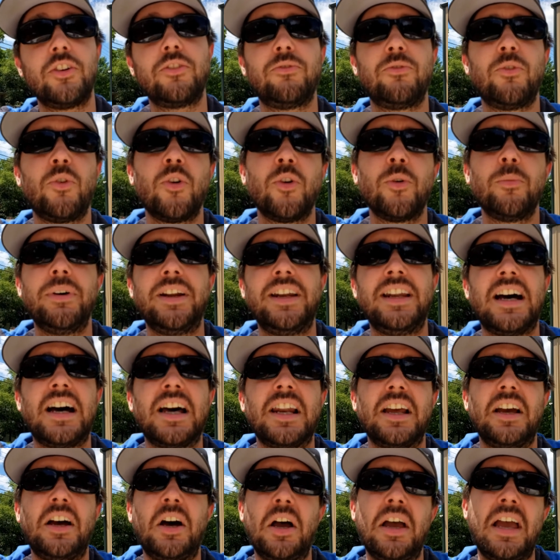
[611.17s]
for, but
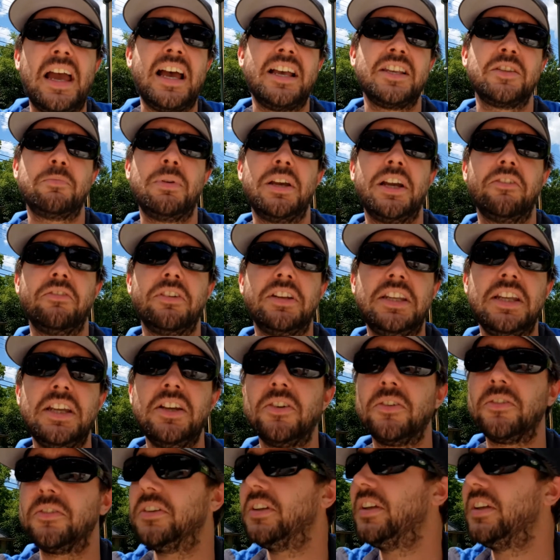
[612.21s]
not as big of a deal.